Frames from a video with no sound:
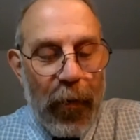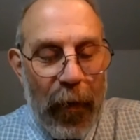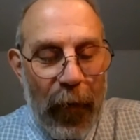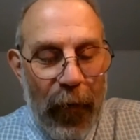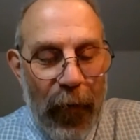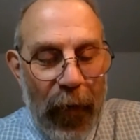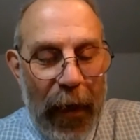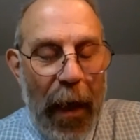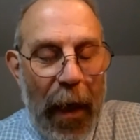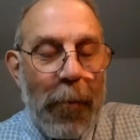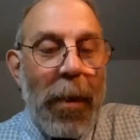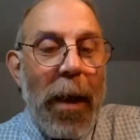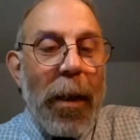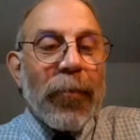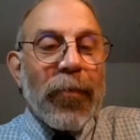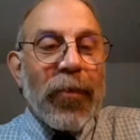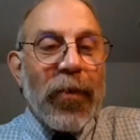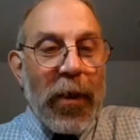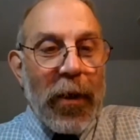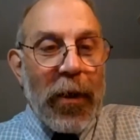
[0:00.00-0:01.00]

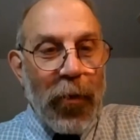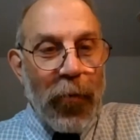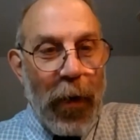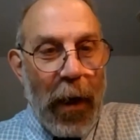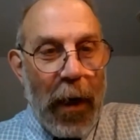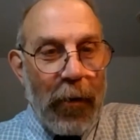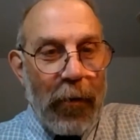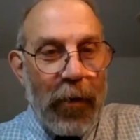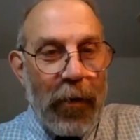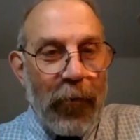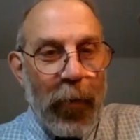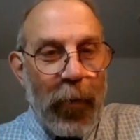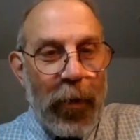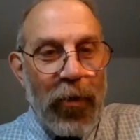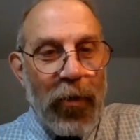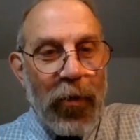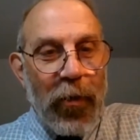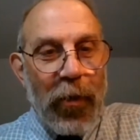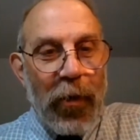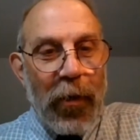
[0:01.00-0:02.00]
MMT crowd, of
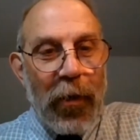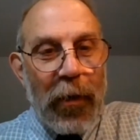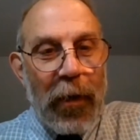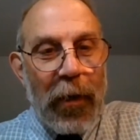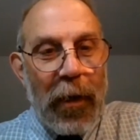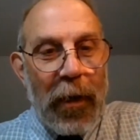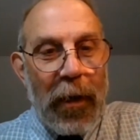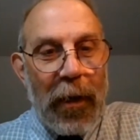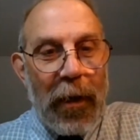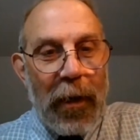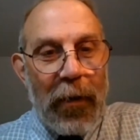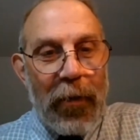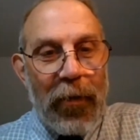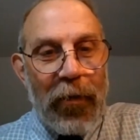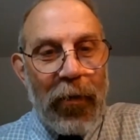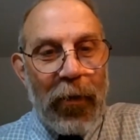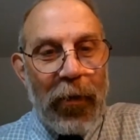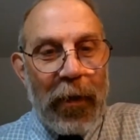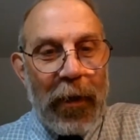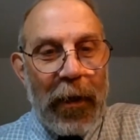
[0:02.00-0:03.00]
which you're
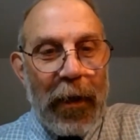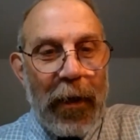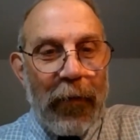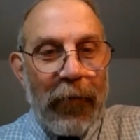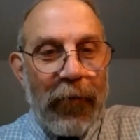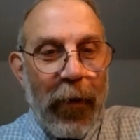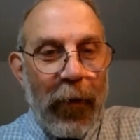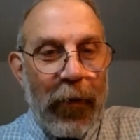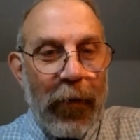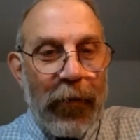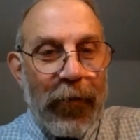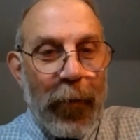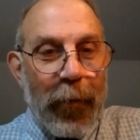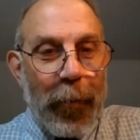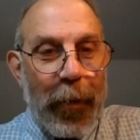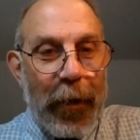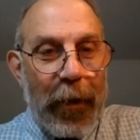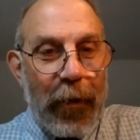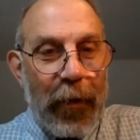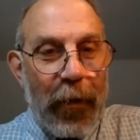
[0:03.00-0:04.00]
certainly very
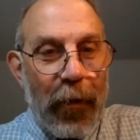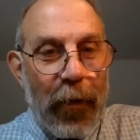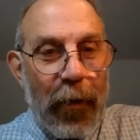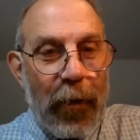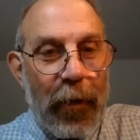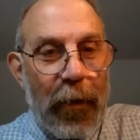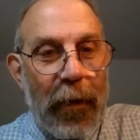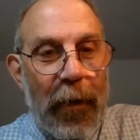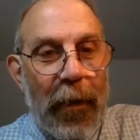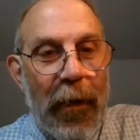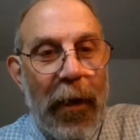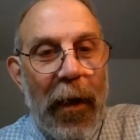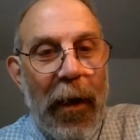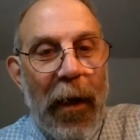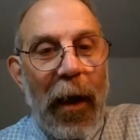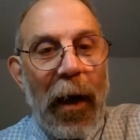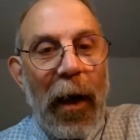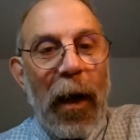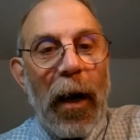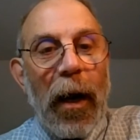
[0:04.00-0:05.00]
familiar,
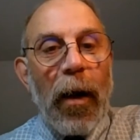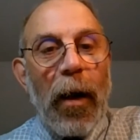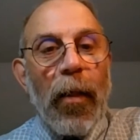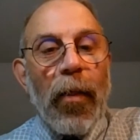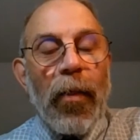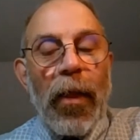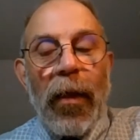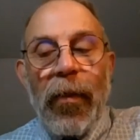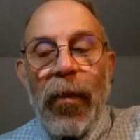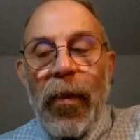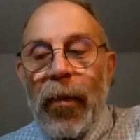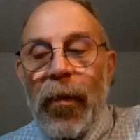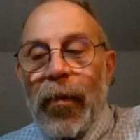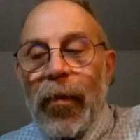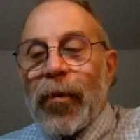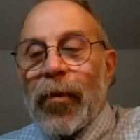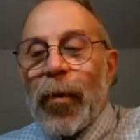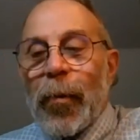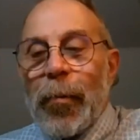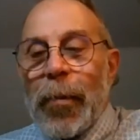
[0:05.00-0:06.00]

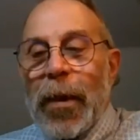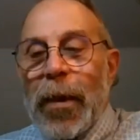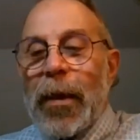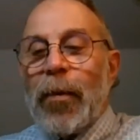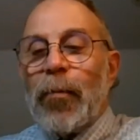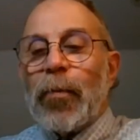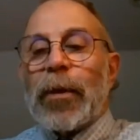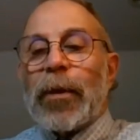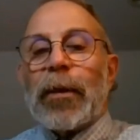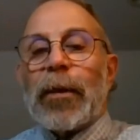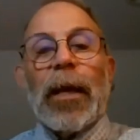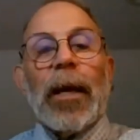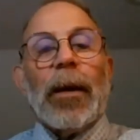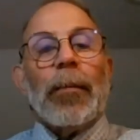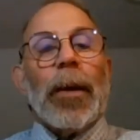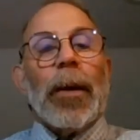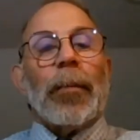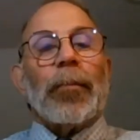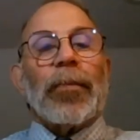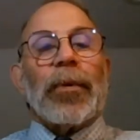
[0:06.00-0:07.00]
to me, what the
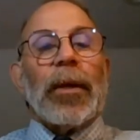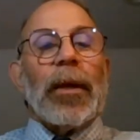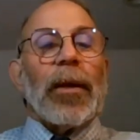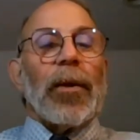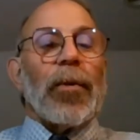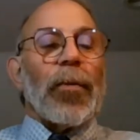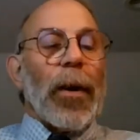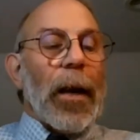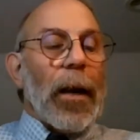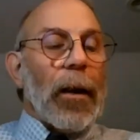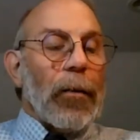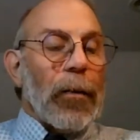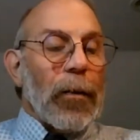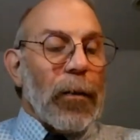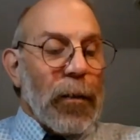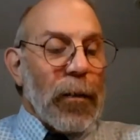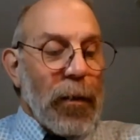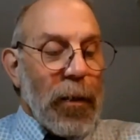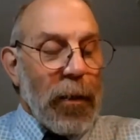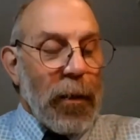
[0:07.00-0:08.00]
MMT crowd
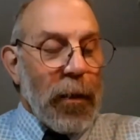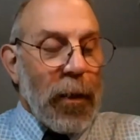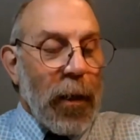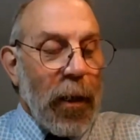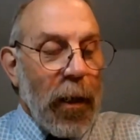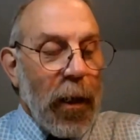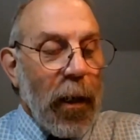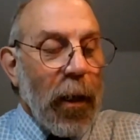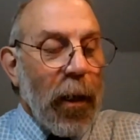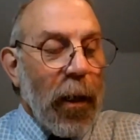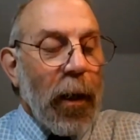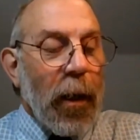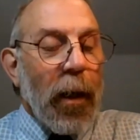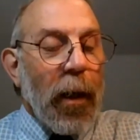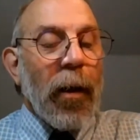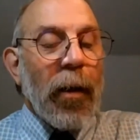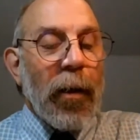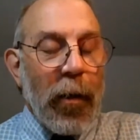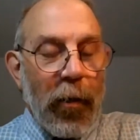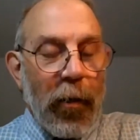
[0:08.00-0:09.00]

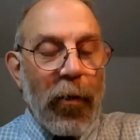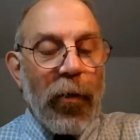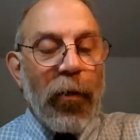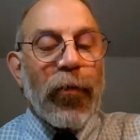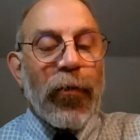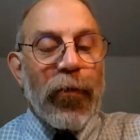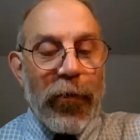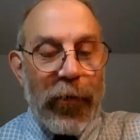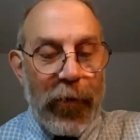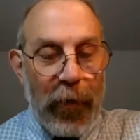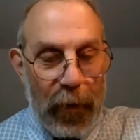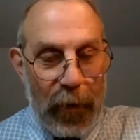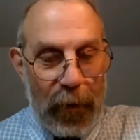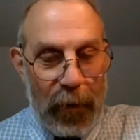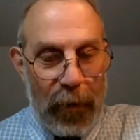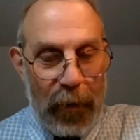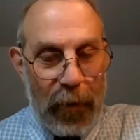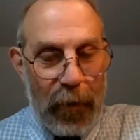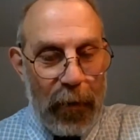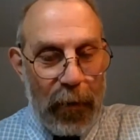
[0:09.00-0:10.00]

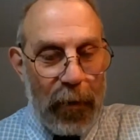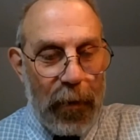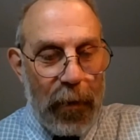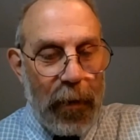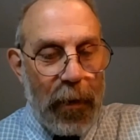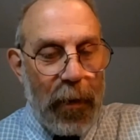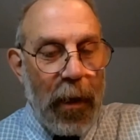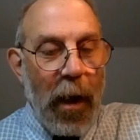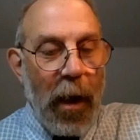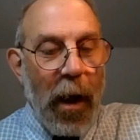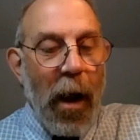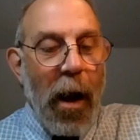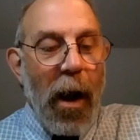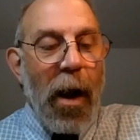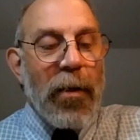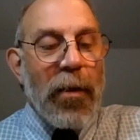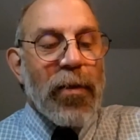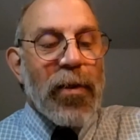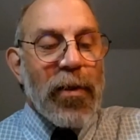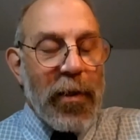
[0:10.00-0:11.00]
understood,
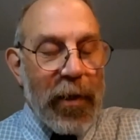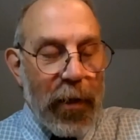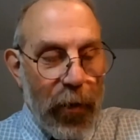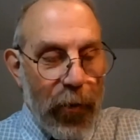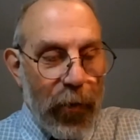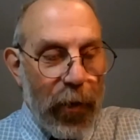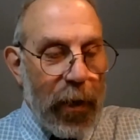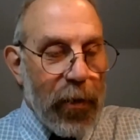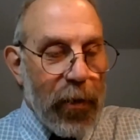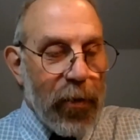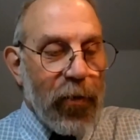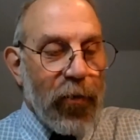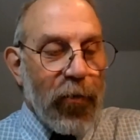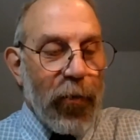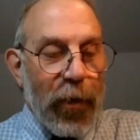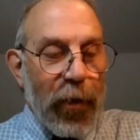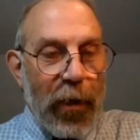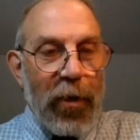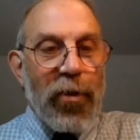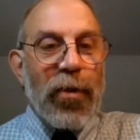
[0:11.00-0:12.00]
a serious
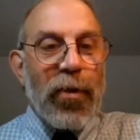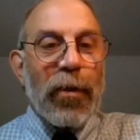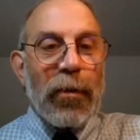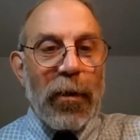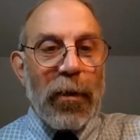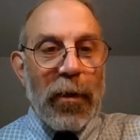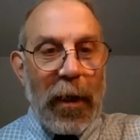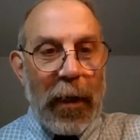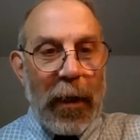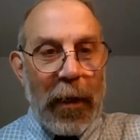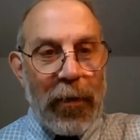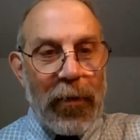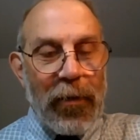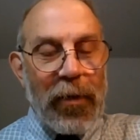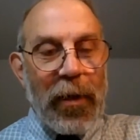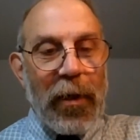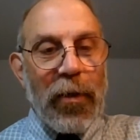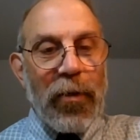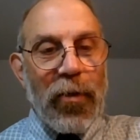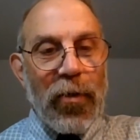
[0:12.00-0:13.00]
traditional
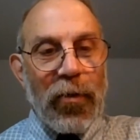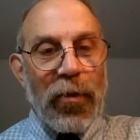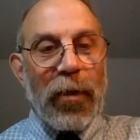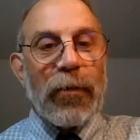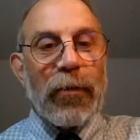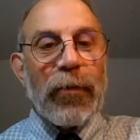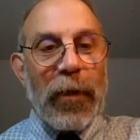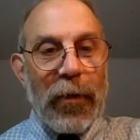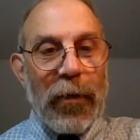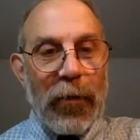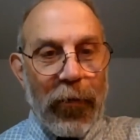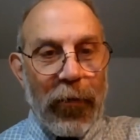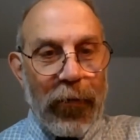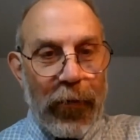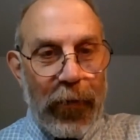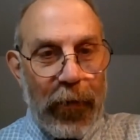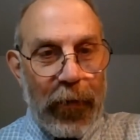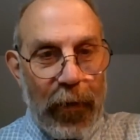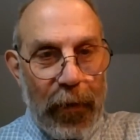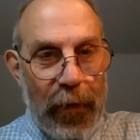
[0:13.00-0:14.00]
Keynesian should have
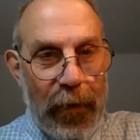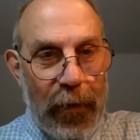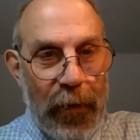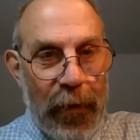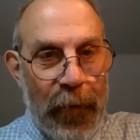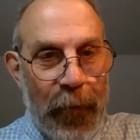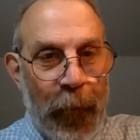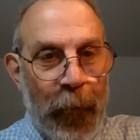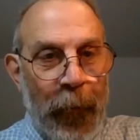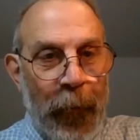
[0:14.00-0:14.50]
understood,